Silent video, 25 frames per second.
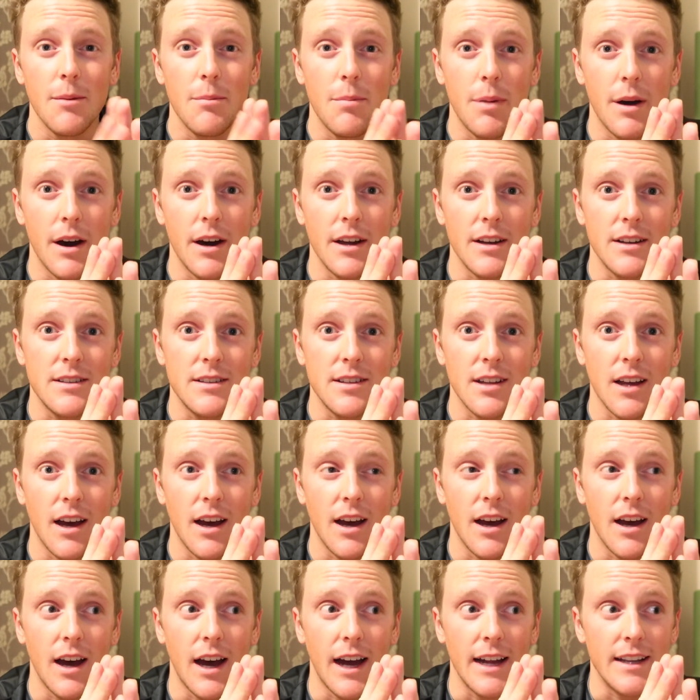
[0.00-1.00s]
but
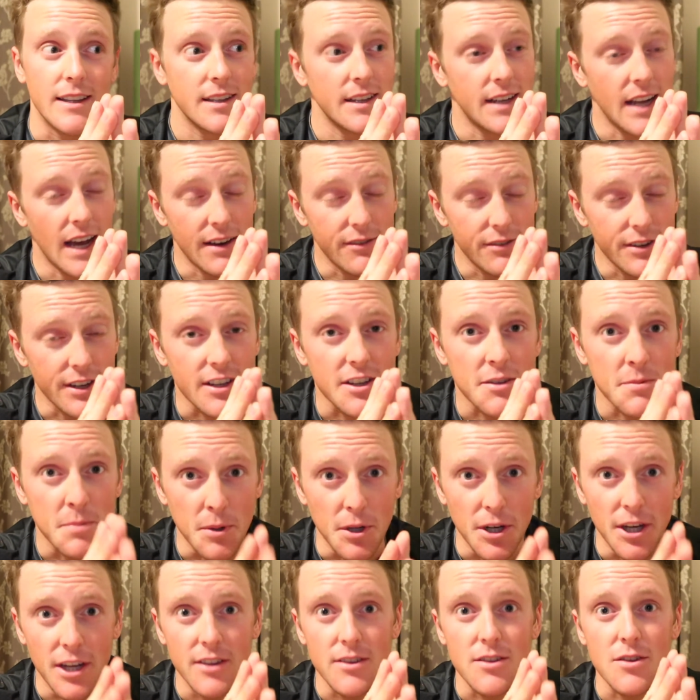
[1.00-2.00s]
uh, I did have an
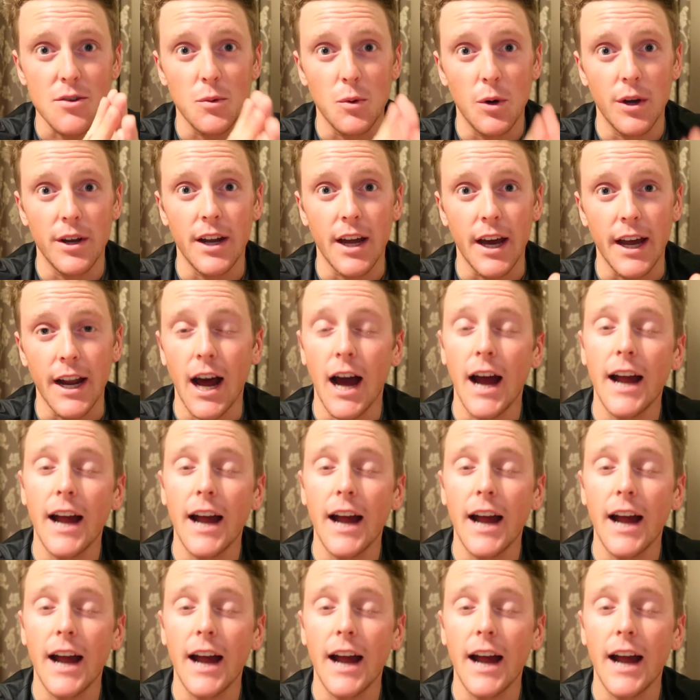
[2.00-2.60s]
experience one night.